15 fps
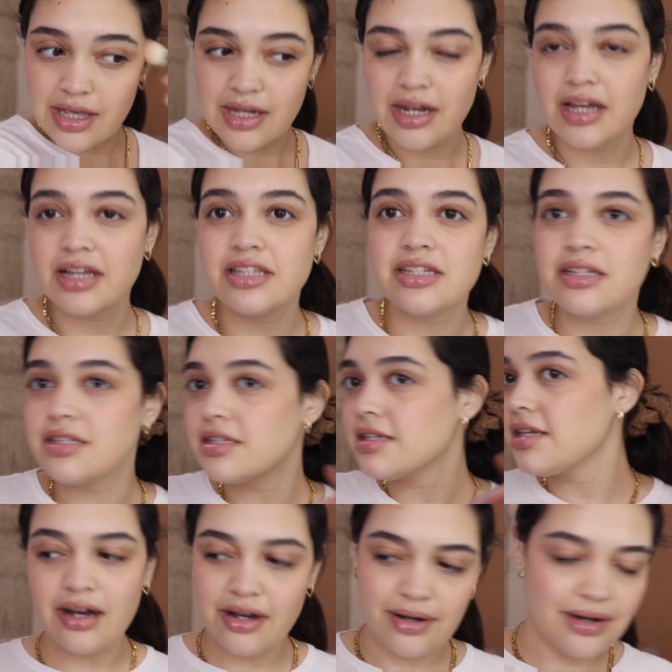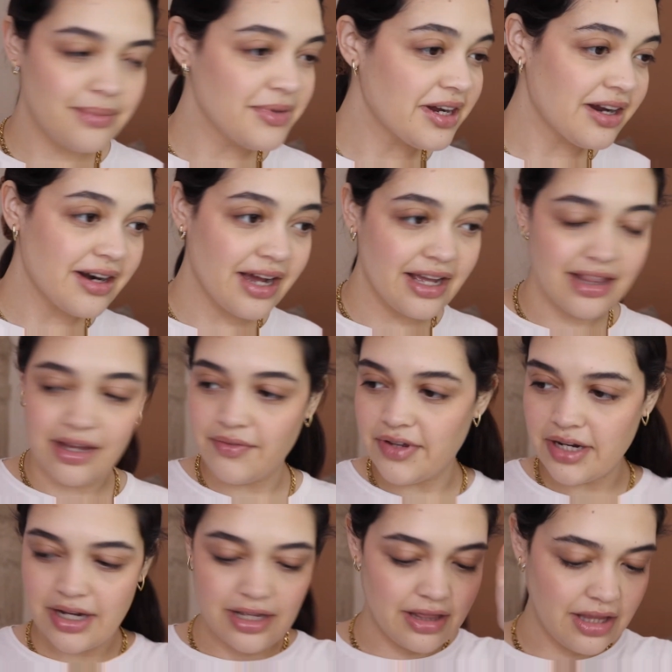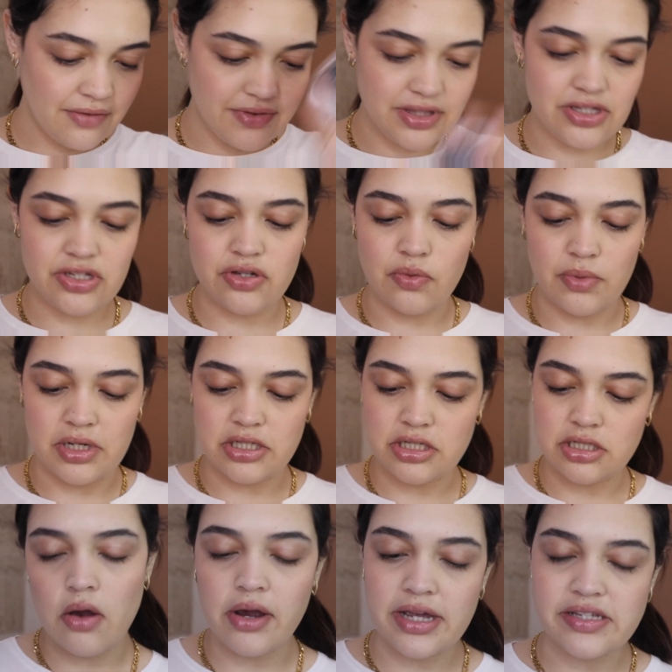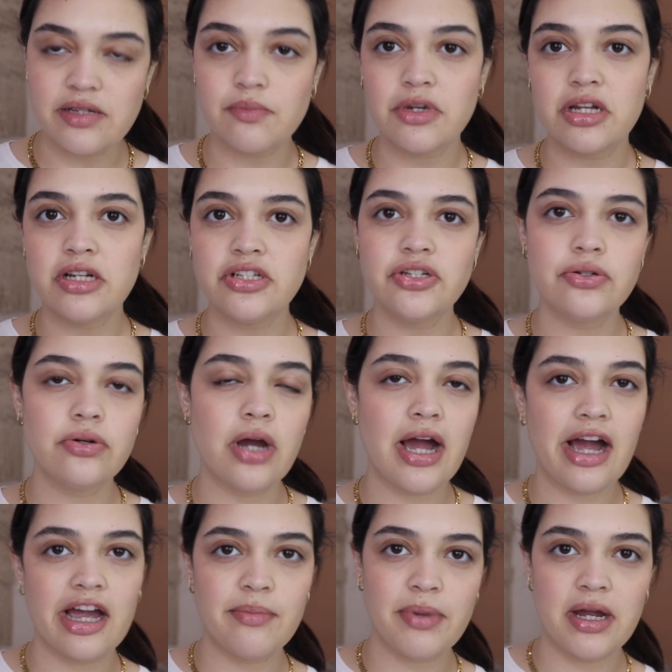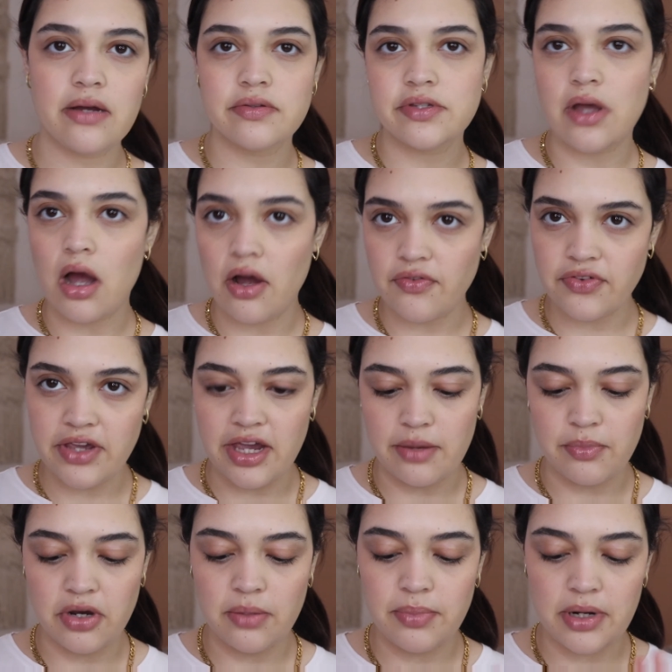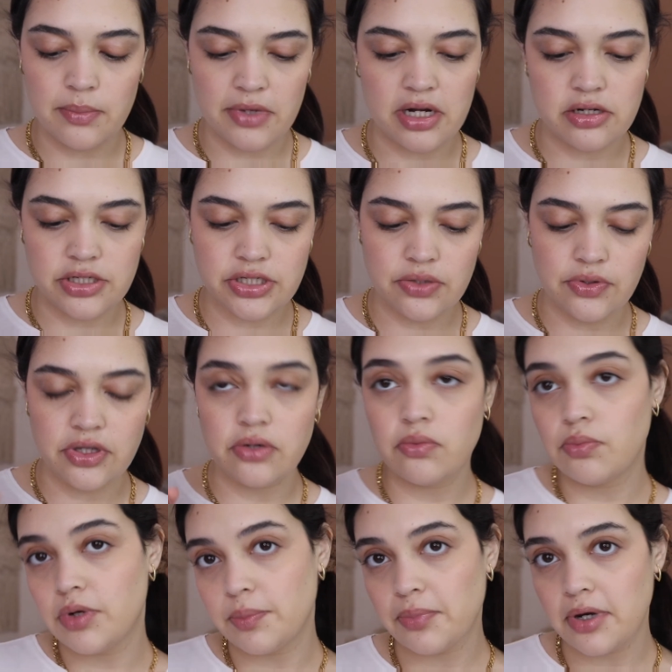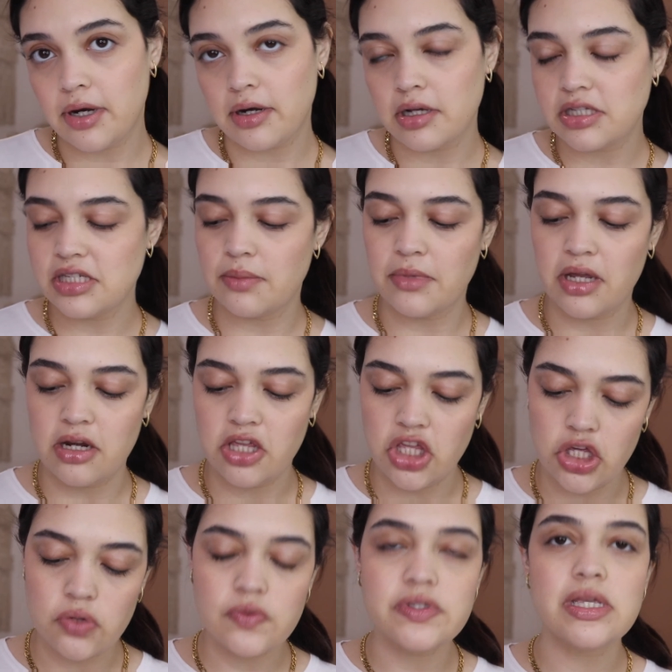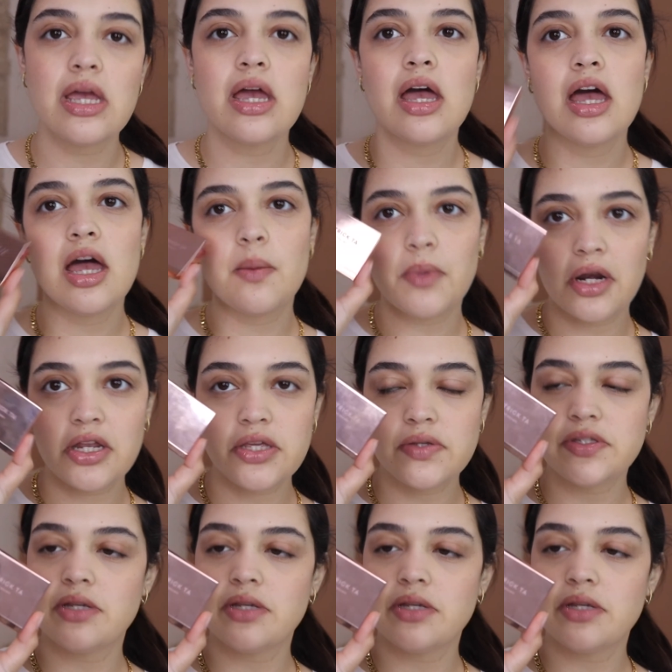and I just, oh my god, I love it. I love it so much. Okay, so I'm gonna do eyebrows off camera, but I'm gonna show you what products I'm gonna use. I'm gonna use